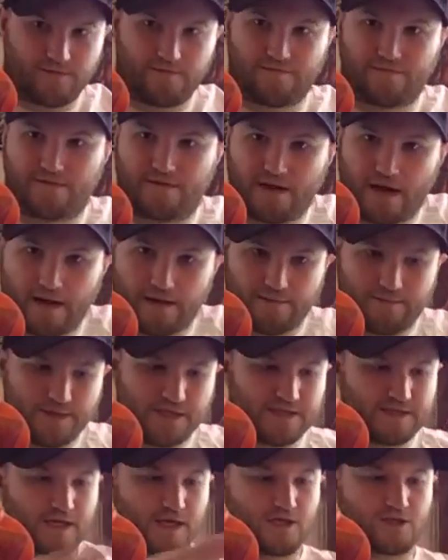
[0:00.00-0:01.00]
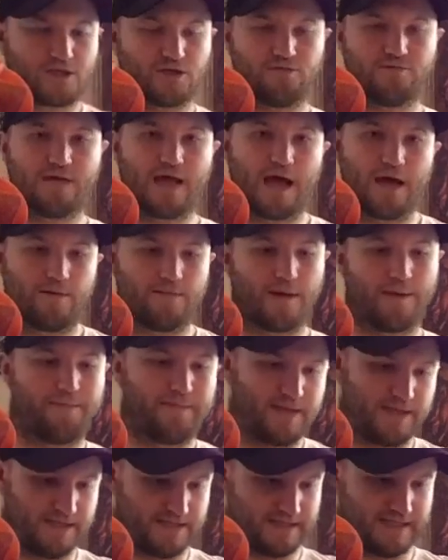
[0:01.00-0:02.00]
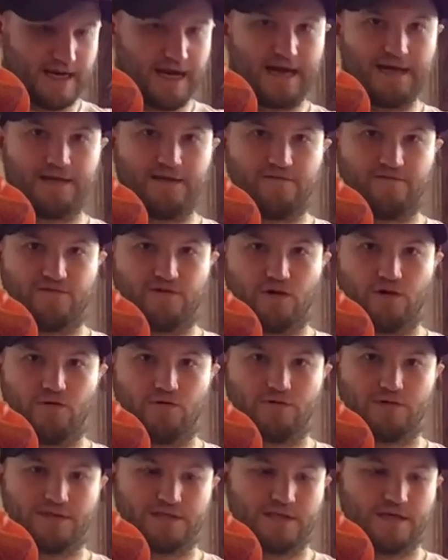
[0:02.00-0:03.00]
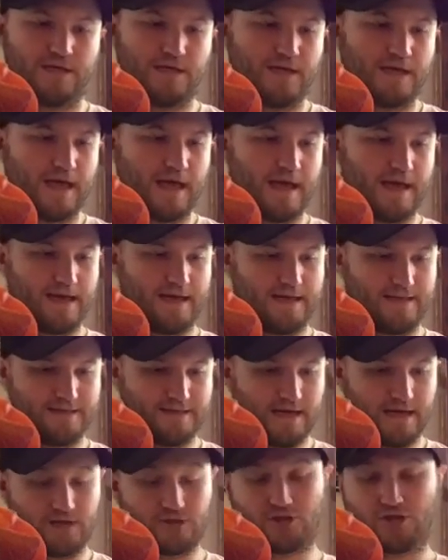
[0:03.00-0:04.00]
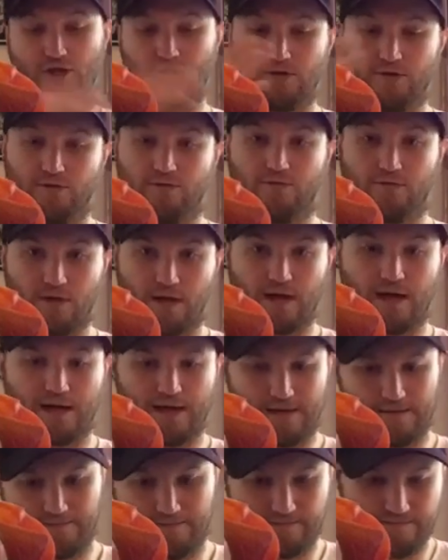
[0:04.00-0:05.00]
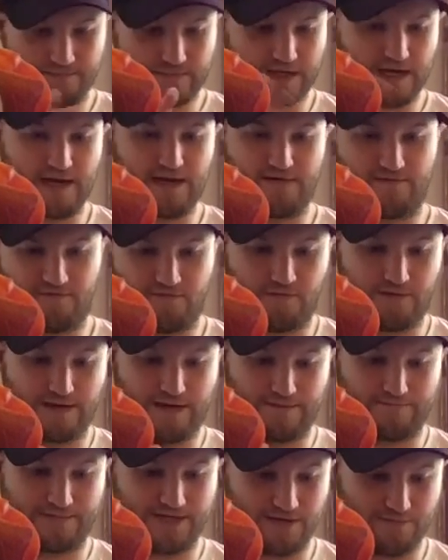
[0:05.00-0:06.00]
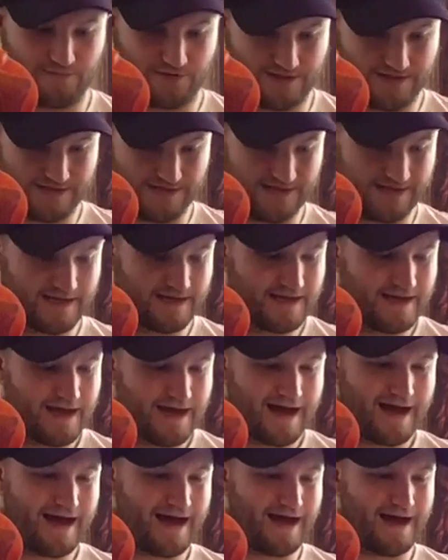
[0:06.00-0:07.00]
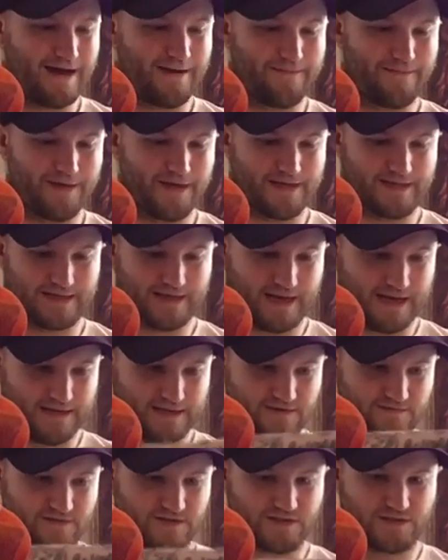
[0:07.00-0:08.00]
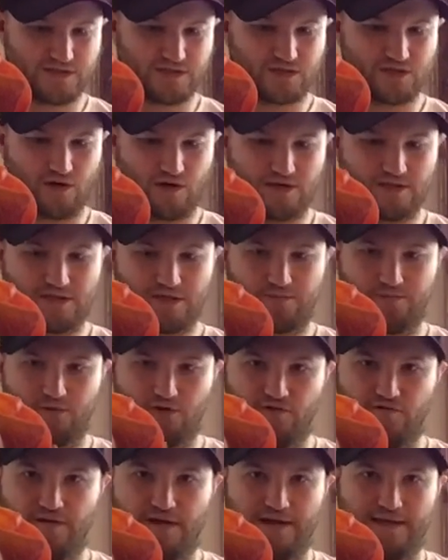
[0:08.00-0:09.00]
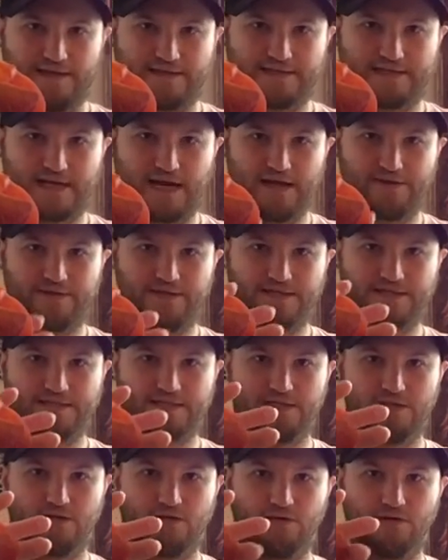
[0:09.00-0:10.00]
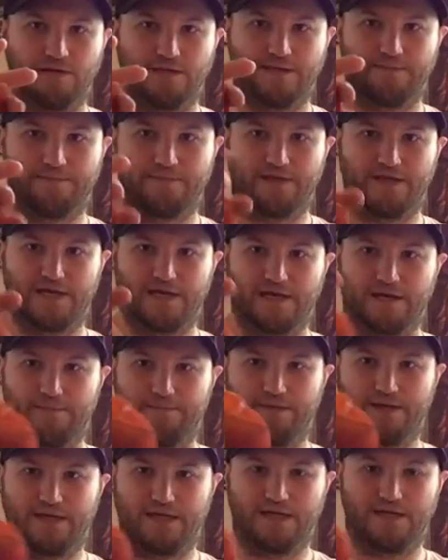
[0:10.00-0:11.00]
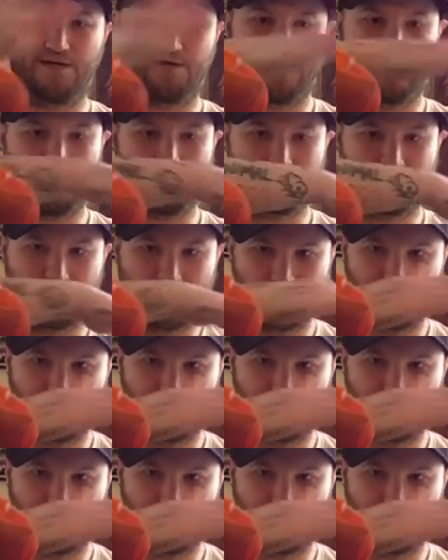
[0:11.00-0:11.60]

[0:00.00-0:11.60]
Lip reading: Got a piece. So now my piece kind of goes, and I'll show you kind of when I'm done with it. It kind of is starting to move and it's got this little lip thing up here and it kind